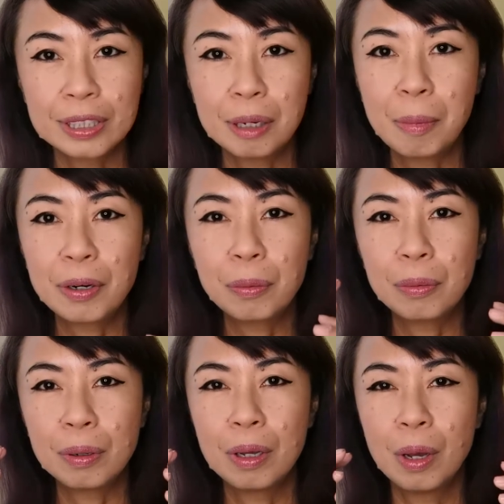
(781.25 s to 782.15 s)
term, I don't,
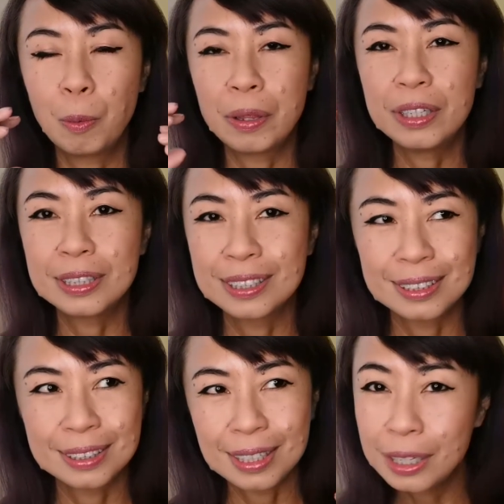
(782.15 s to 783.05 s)
whether it's a
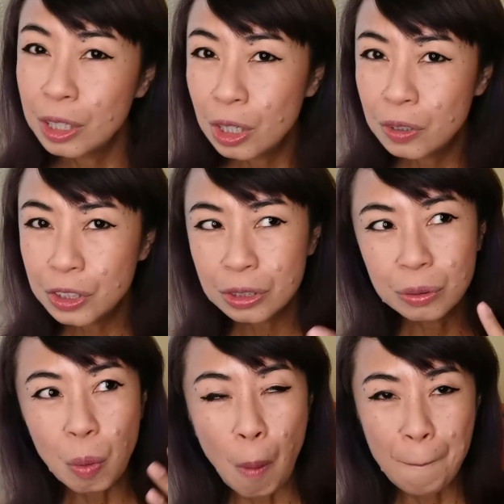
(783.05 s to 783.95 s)

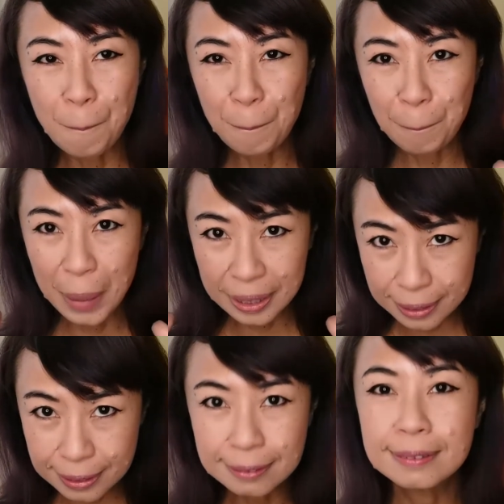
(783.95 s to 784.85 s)
psychological or
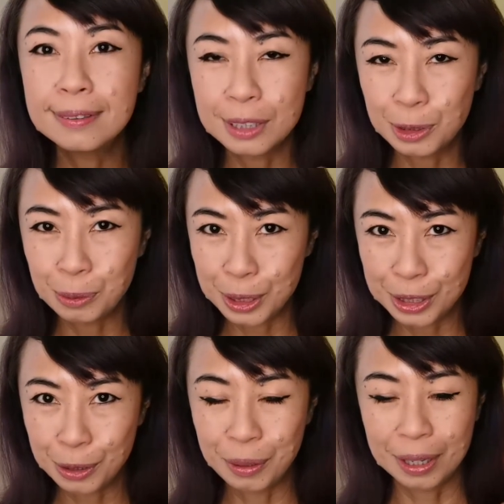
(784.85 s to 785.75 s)
mental
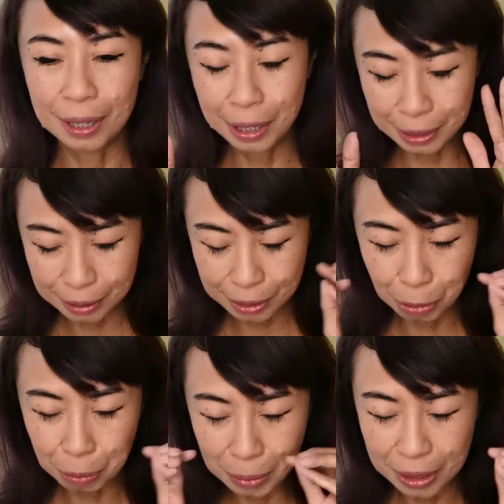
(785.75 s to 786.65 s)
situation, okay, and I
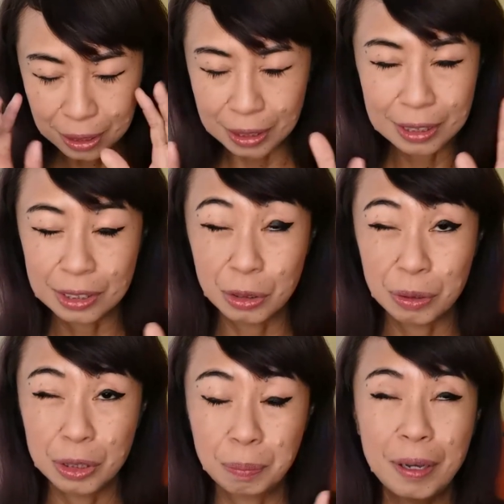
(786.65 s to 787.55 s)
don't mean in a
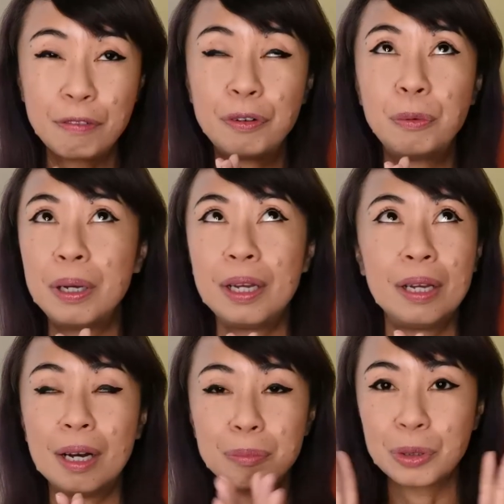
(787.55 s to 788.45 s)
disrespectful
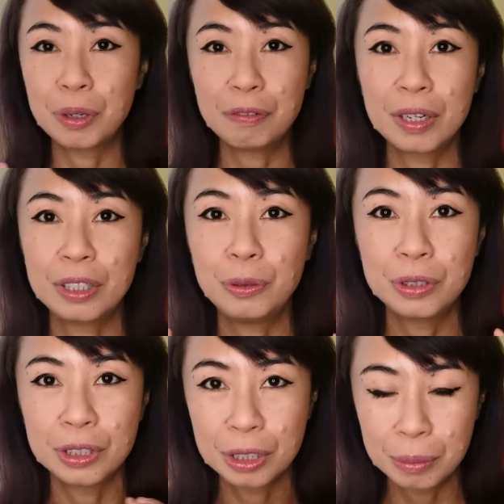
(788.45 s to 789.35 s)
way, I'm sorry if I
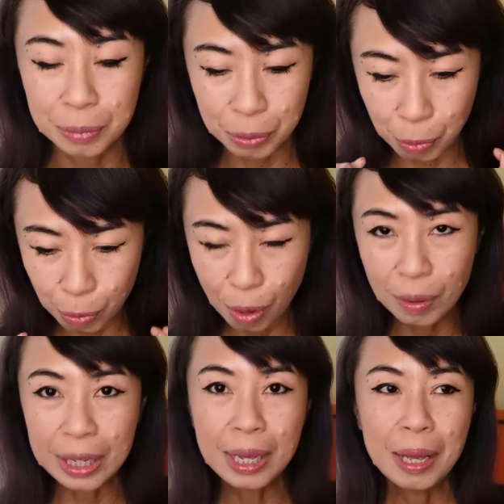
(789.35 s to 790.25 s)
used terms
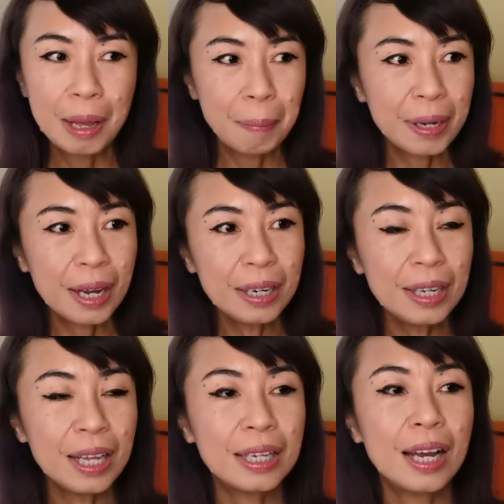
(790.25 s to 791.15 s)
wrongly, but kind
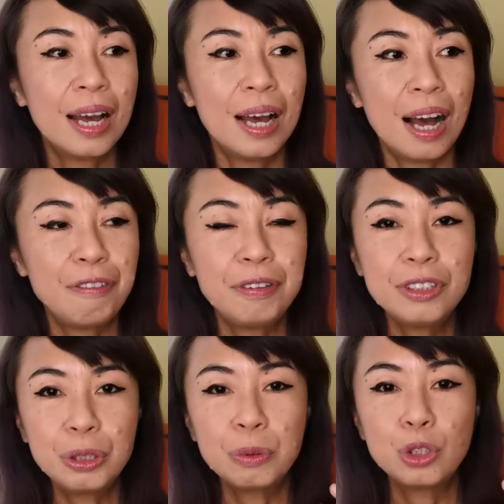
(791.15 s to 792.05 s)
of like, I
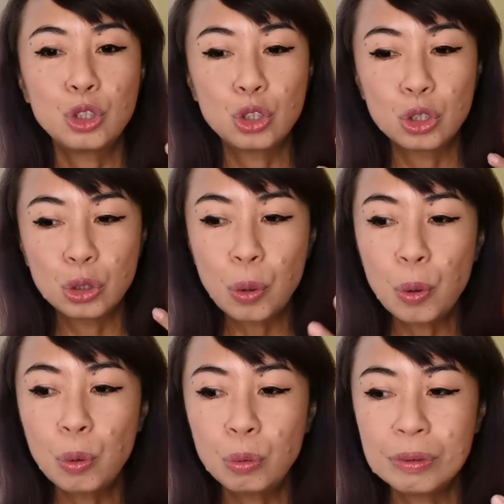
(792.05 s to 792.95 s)
feel she was
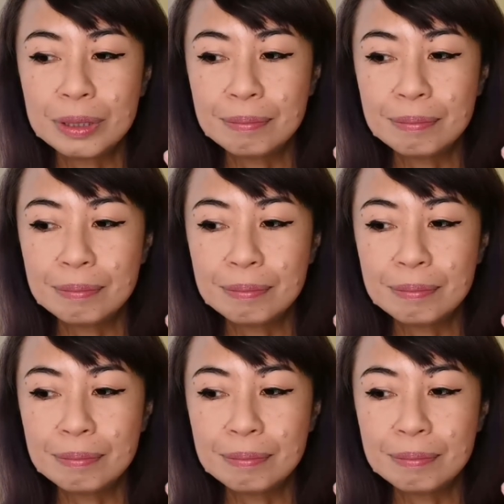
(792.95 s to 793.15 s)
so